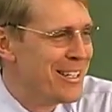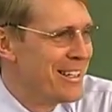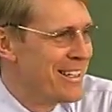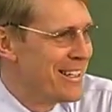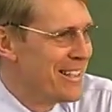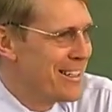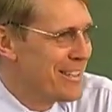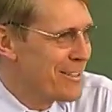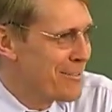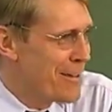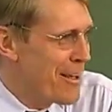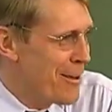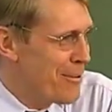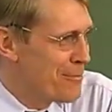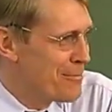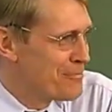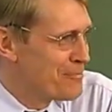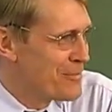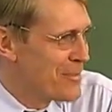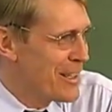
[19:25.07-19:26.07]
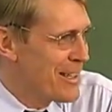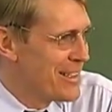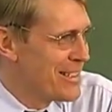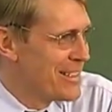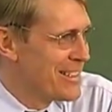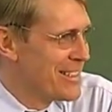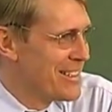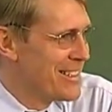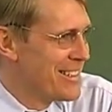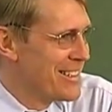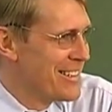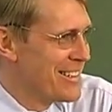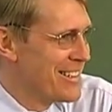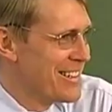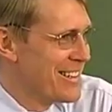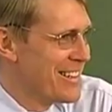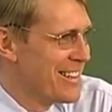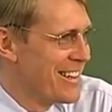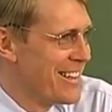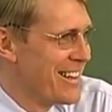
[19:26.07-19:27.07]
in the ground.
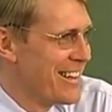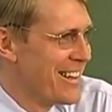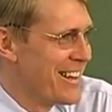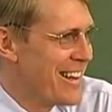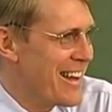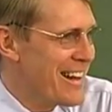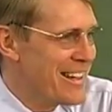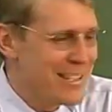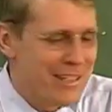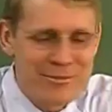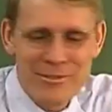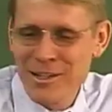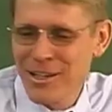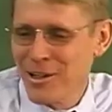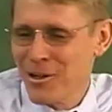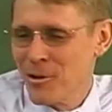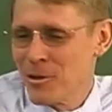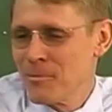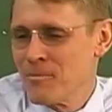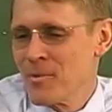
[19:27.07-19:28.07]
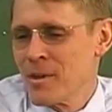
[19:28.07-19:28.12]
Kind of tough to dig a hole.